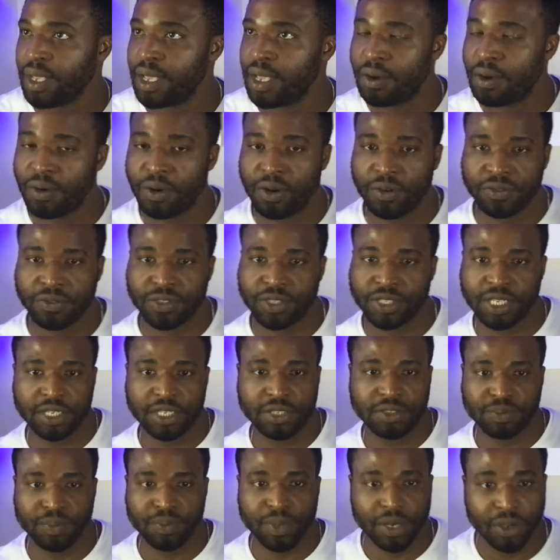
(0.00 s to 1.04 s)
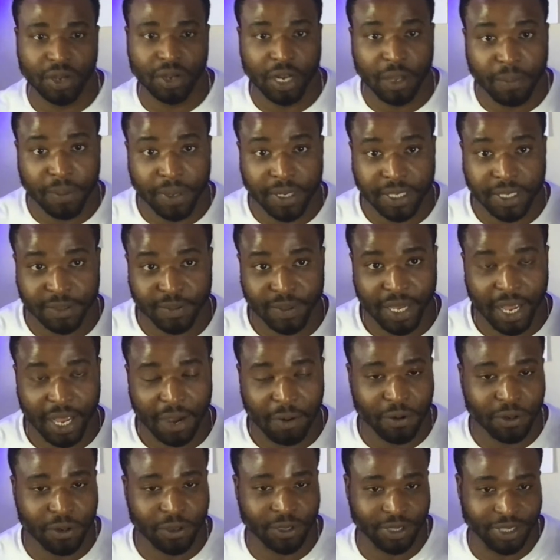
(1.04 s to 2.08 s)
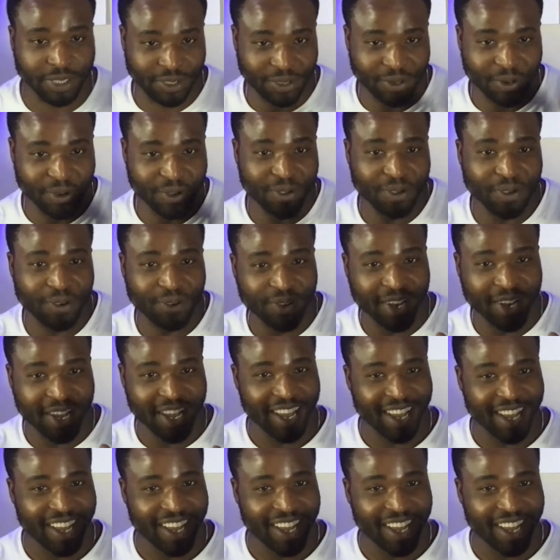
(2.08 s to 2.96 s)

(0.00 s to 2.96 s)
I would love to share it to many other places, but I want to show you